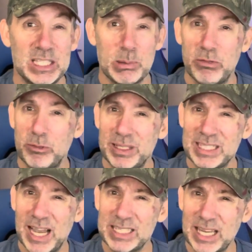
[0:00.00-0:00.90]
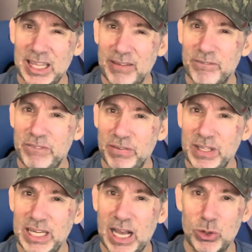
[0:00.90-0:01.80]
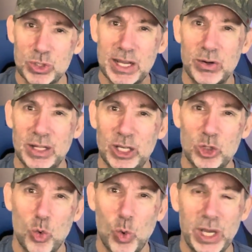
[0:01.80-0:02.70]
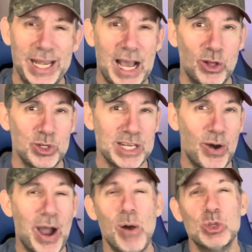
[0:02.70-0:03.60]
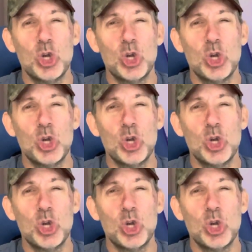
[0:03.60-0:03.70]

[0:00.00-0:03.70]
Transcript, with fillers: Some of them as high as I think $50 down to like $20. Now I was